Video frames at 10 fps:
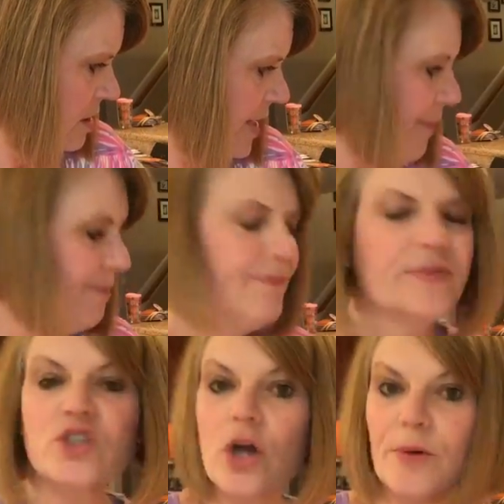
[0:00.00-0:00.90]
Yep,
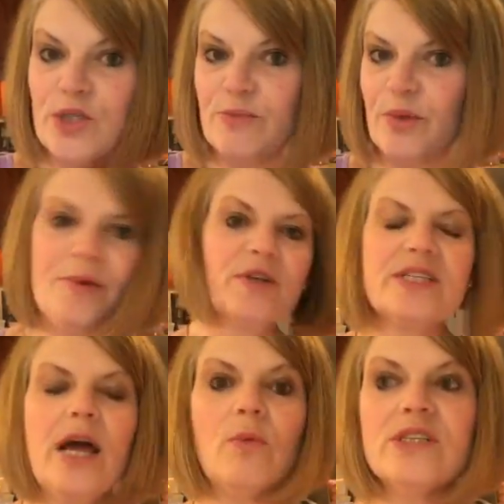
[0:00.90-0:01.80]
strawberries and blueberries.
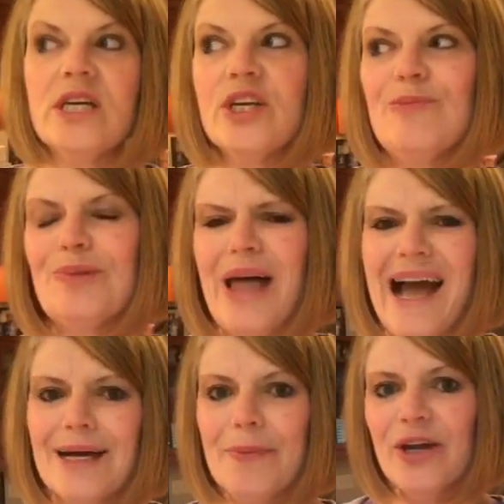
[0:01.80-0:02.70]
Now, I will tell you,
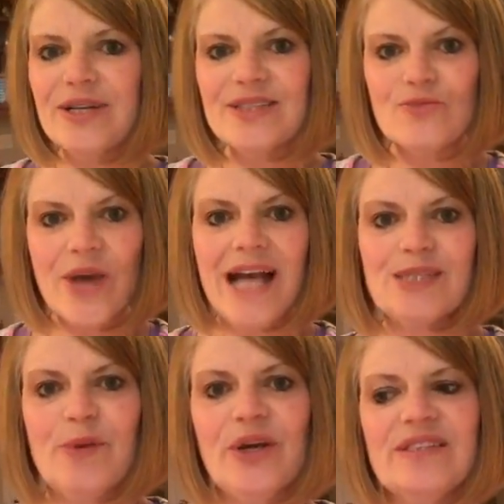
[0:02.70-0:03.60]
blackberries and
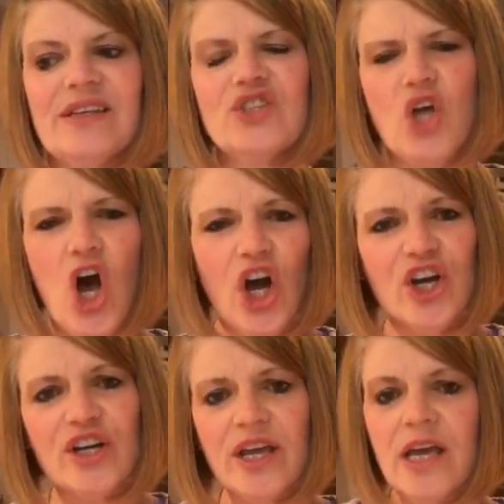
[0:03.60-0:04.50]
raspberries, it's
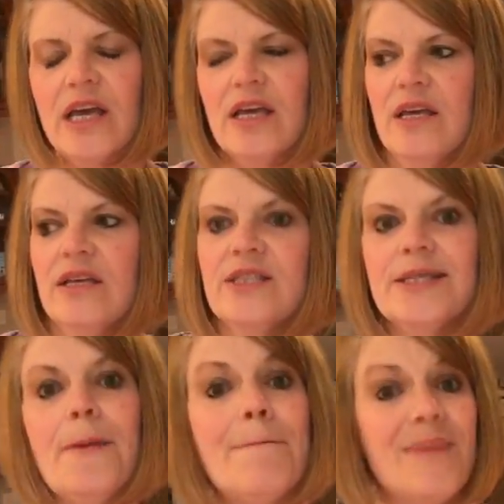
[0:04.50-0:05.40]
hard
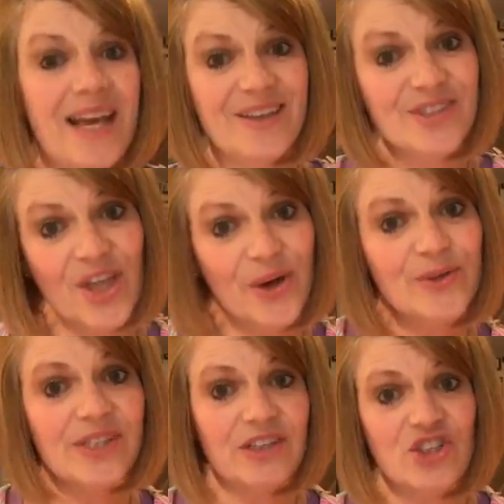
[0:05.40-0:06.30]
to mix
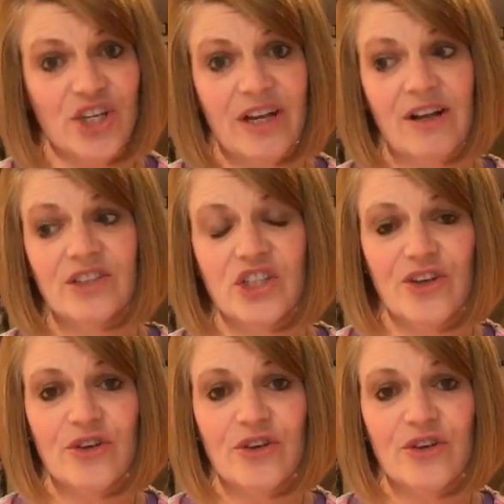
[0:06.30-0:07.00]
those in Shakeology.